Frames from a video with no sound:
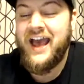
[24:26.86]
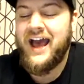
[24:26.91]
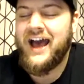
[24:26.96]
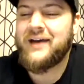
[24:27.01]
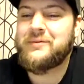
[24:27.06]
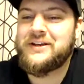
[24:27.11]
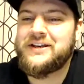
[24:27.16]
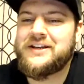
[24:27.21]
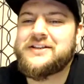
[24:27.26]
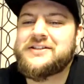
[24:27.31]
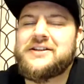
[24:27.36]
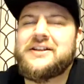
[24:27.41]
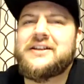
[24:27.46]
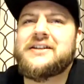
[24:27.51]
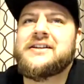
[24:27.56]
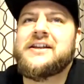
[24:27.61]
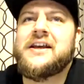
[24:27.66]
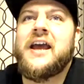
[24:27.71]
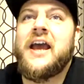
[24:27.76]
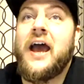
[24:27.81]
I mean,
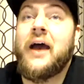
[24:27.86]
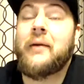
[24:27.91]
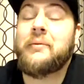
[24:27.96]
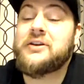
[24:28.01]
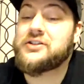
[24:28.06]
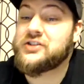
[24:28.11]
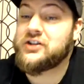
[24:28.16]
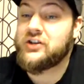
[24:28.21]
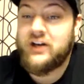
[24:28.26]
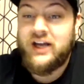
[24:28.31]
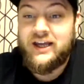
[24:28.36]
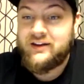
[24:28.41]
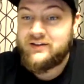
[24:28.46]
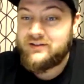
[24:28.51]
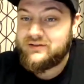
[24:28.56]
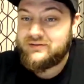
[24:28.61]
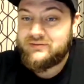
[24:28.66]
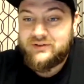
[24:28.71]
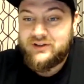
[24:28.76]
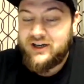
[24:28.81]
it's great
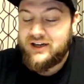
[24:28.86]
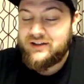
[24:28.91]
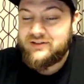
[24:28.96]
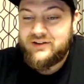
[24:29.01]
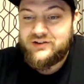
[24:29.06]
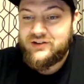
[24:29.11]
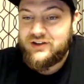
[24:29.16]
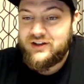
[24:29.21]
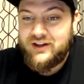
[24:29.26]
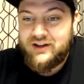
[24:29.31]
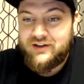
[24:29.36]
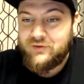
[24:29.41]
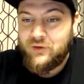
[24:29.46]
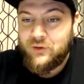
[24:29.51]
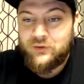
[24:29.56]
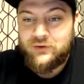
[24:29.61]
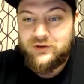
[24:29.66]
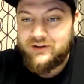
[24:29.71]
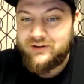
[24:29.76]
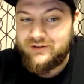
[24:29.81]
to see that you
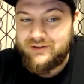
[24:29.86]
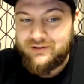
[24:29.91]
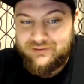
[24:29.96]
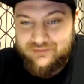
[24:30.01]
voted.